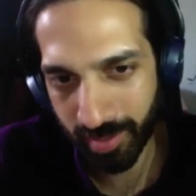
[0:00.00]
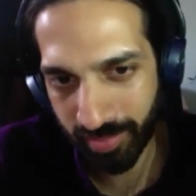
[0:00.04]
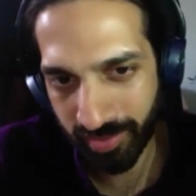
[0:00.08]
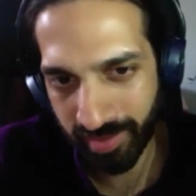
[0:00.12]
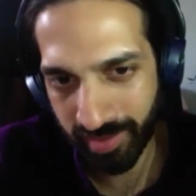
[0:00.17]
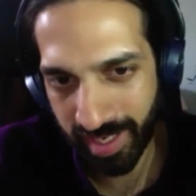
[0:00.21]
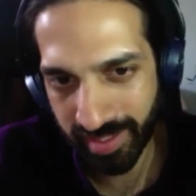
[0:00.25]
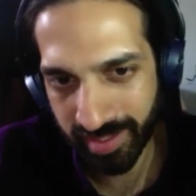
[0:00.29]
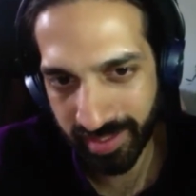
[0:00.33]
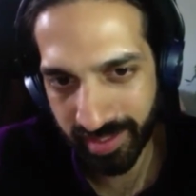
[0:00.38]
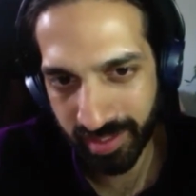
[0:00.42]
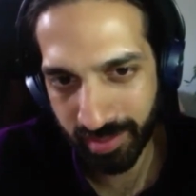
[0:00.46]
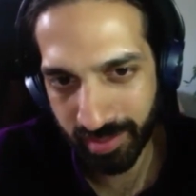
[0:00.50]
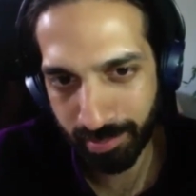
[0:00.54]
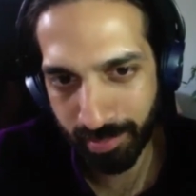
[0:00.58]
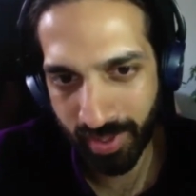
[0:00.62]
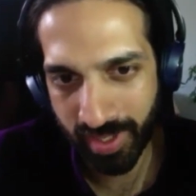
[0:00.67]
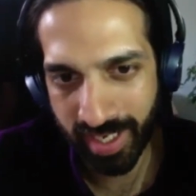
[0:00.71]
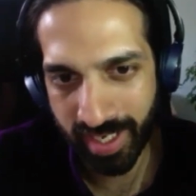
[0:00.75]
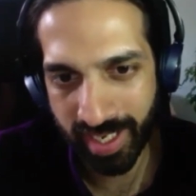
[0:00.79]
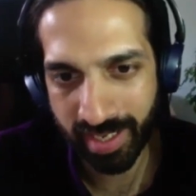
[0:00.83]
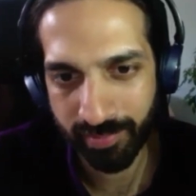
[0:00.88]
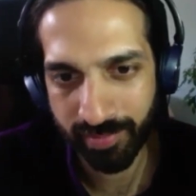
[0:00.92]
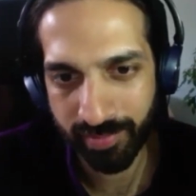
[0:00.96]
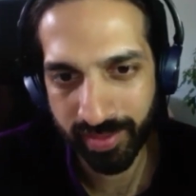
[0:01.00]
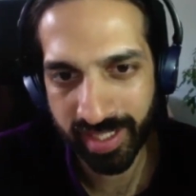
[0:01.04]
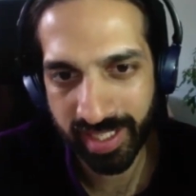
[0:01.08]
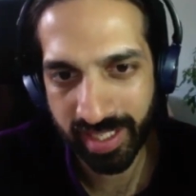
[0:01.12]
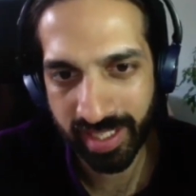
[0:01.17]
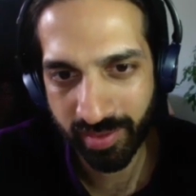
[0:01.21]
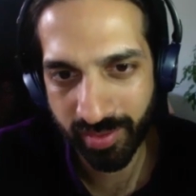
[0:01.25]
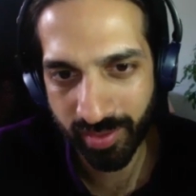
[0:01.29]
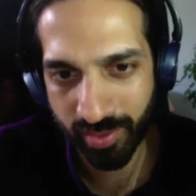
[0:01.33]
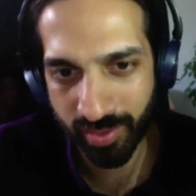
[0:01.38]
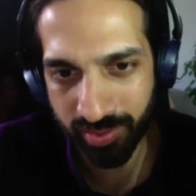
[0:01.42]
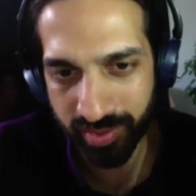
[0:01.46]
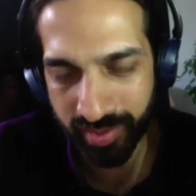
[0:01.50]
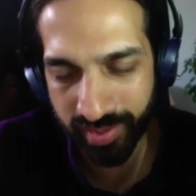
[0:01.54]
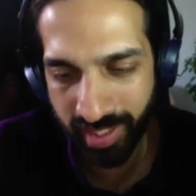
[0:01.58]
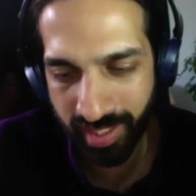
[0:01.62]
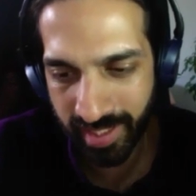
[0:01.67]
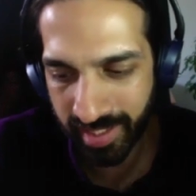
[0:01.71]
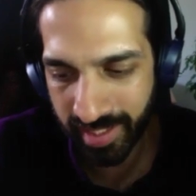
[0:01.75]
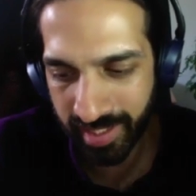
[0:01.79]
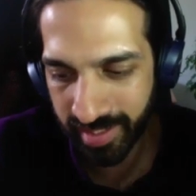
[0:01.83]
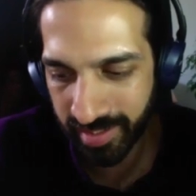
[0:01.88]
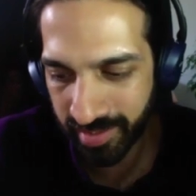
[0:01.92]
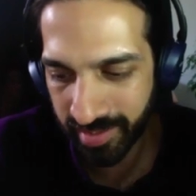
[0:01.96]
a, practice might have an ethos
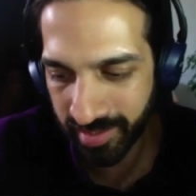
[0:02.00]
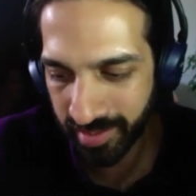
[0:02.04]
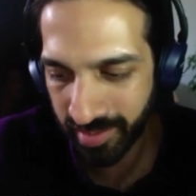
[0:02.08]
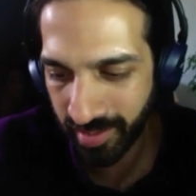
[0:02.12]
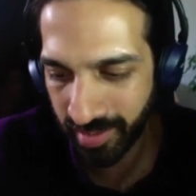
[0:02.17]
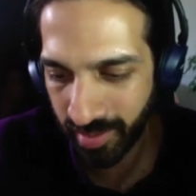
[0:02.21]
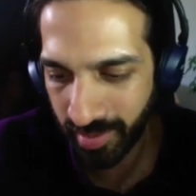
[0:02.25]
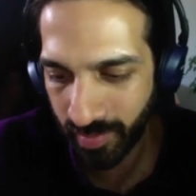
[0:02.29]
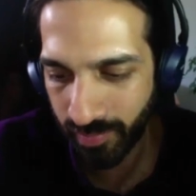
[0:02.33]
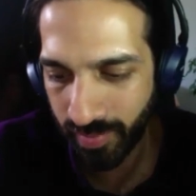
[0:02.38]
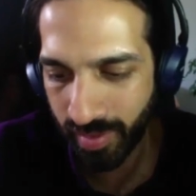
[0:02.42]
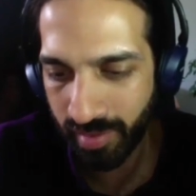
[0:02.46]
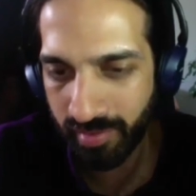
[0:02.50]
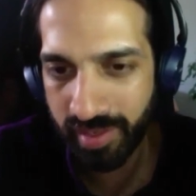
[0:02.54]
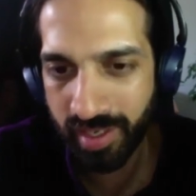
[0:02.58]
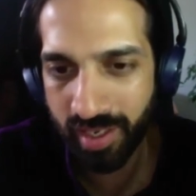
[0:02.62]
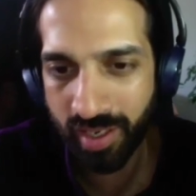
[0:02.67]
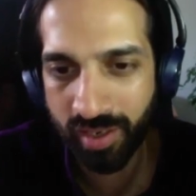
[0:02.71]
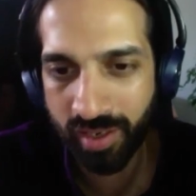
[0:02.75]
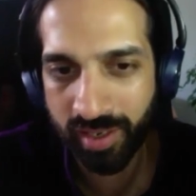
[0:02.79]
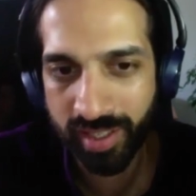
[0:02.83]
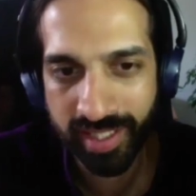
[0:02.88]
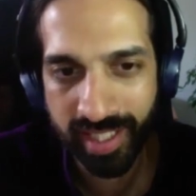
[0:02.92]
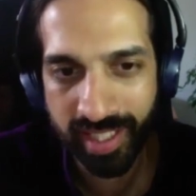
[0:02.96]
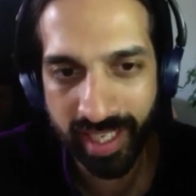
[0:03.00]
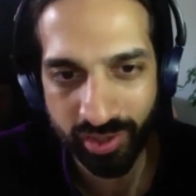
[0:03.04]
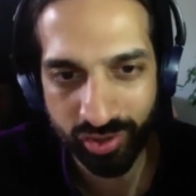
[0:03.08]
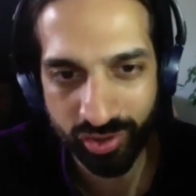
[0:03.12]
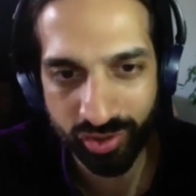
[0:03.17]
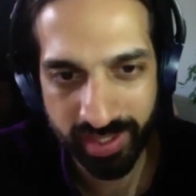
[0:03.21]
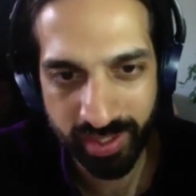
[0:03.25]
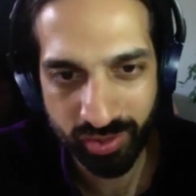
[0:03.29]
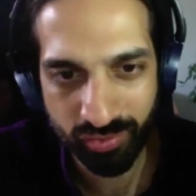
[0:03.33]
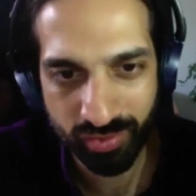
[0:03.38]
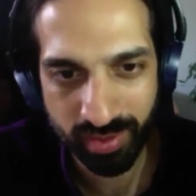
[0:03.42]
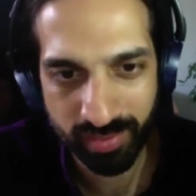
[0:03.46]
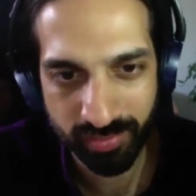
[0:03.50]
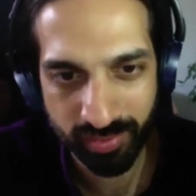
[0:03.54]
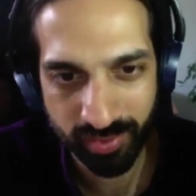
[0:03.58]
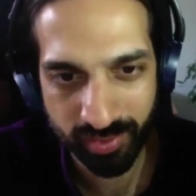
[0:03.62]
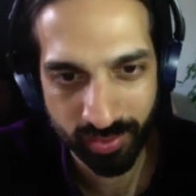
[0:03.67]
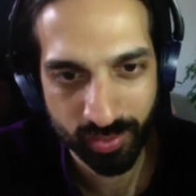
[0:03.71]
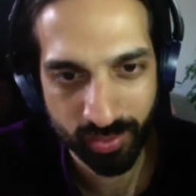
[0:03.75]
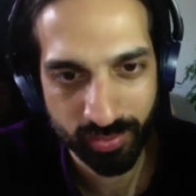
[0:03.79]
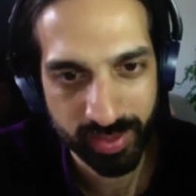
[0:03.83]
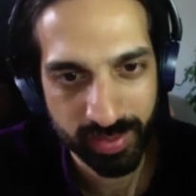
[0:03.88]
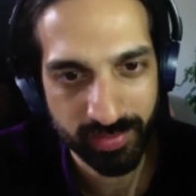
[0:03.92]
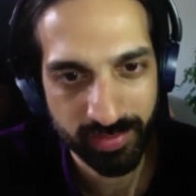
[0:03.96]
that is very architecturally
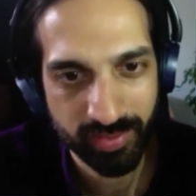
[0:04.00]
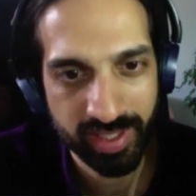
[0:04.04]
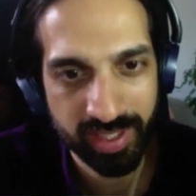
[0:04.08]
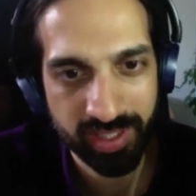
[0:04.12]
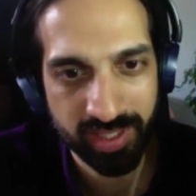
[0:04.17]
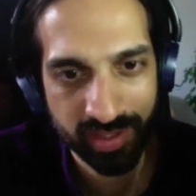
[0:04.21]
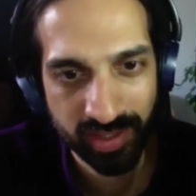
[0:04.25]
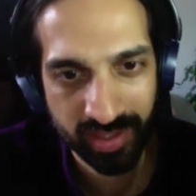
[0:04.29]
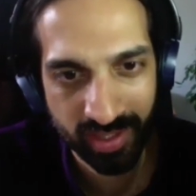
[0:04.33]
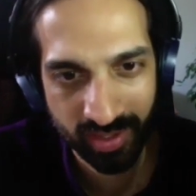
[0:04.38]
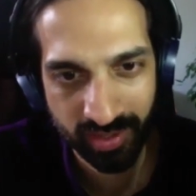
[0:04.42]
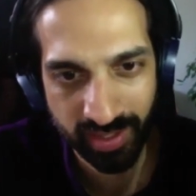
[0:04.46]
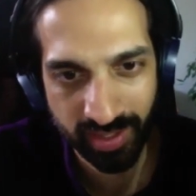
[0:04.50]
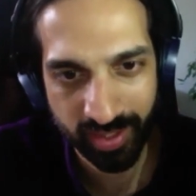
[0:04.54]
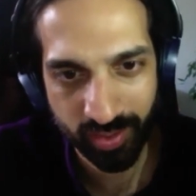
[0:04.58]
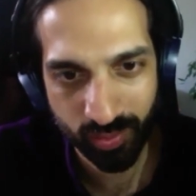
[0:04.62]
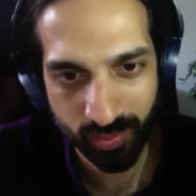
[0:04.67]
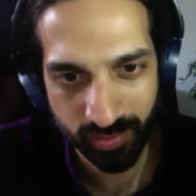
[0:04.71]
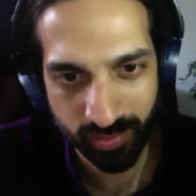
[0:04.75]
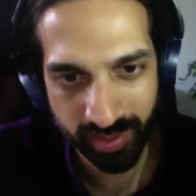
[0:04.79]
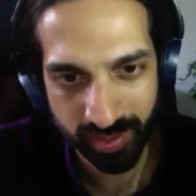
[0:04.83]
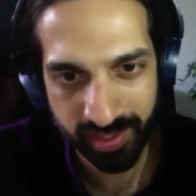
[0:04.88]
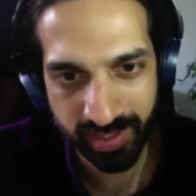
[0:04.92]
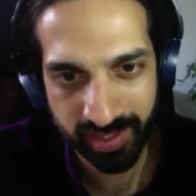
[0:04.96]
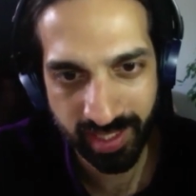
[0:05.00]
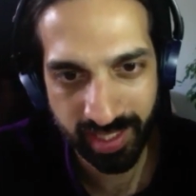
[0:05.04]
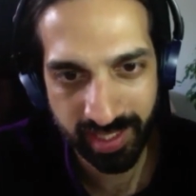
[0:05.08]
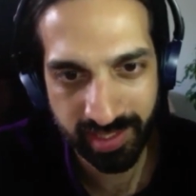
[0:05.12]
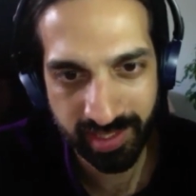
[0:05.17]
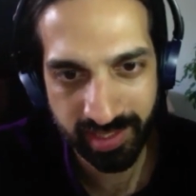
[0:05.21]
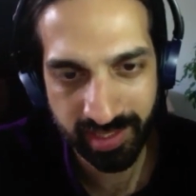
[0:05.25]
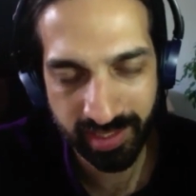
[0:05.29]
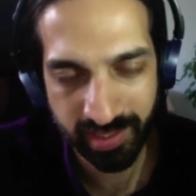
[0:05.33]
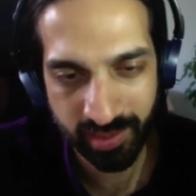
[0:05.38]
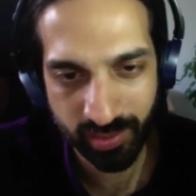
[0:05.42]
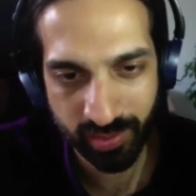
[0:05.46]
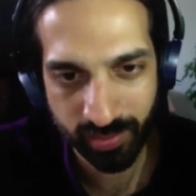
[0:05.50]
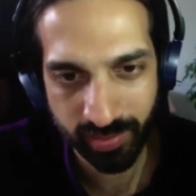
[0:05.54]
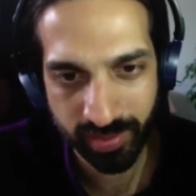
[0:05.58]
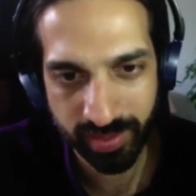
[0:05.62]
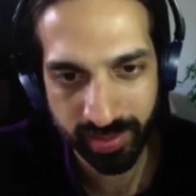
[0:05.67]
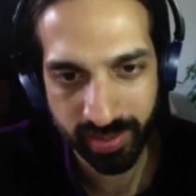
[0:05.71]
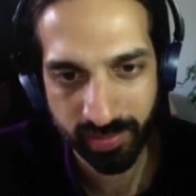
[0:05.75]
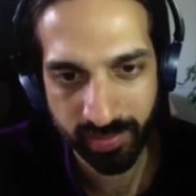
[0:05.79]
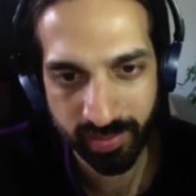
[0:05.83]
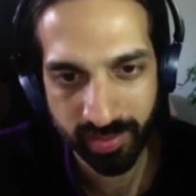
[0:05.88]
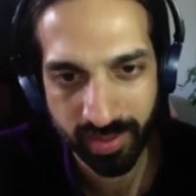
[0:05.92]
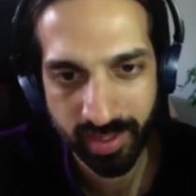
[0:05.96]
driven or it's very design orientated
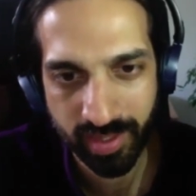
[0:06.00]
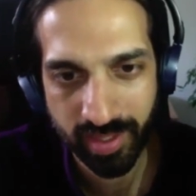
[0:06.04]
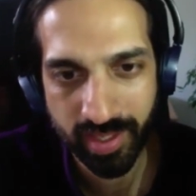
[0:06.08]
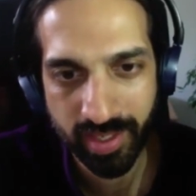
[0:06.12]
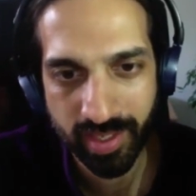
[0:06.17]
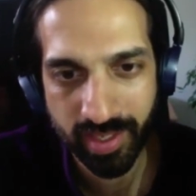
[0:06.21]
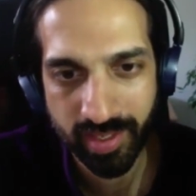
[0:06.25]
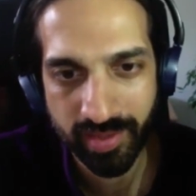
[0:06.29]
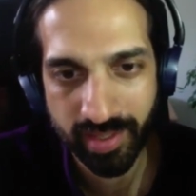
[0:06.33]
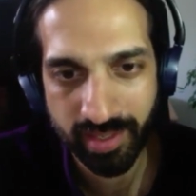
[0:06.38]
or it's